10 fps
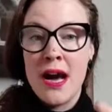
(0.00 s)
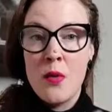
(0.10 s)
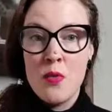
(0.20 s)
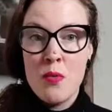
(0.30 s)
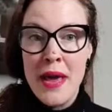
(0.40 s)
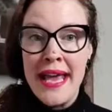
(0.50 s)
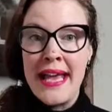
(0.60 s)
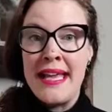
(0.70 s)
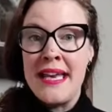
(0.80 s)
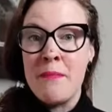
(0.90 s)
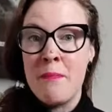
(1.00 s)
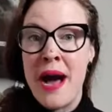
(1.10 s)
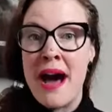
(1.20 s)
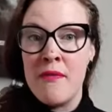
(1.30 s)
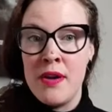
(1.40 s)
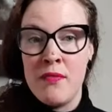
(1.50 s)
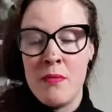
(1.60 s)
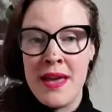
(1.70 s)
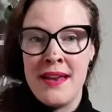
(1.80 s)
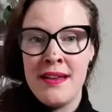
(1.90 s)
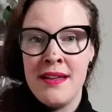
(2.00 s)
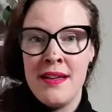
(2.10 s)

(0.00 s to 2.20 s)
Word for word: awakened, empowered woman